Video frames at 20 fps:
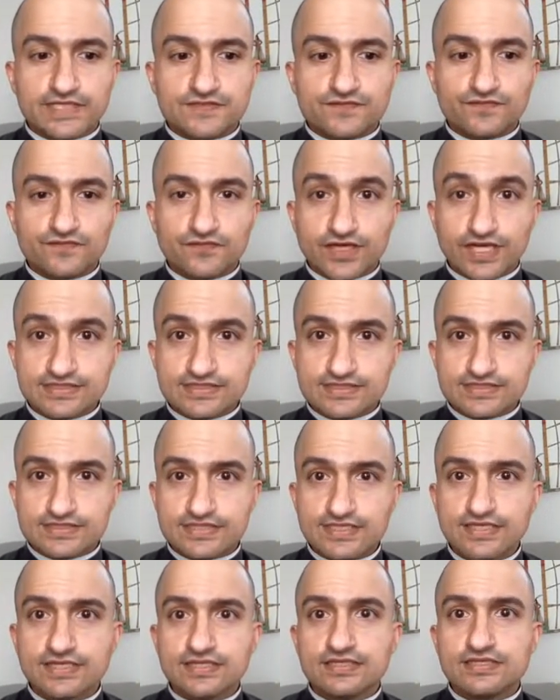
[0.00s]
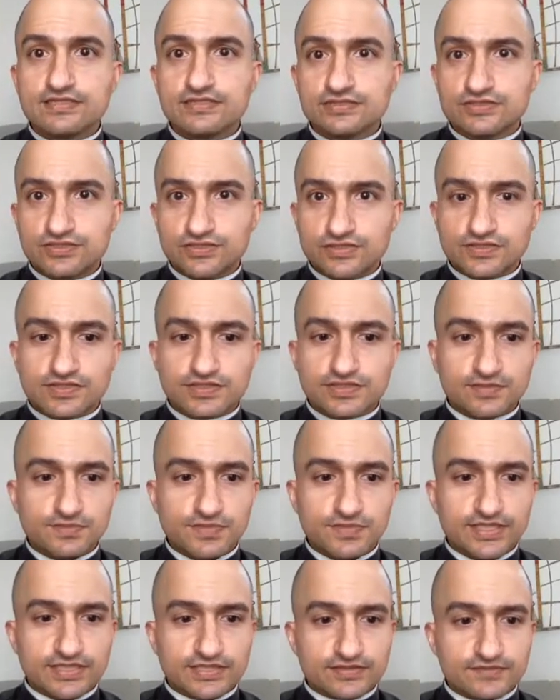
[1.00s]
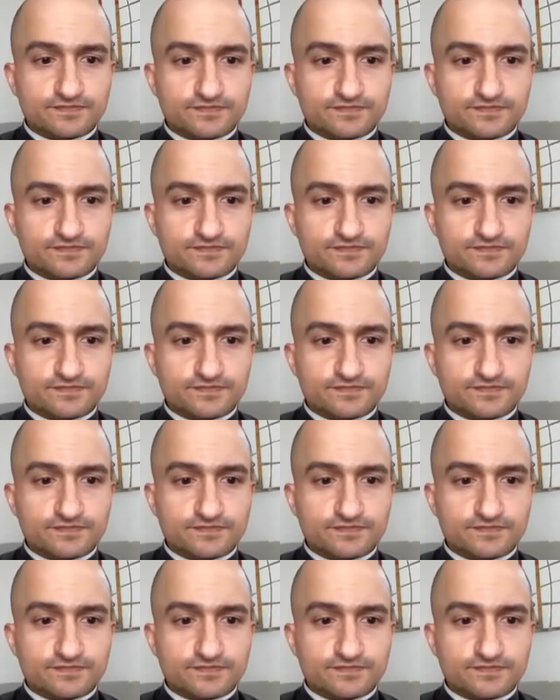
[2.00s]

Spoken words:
friends during the meeting.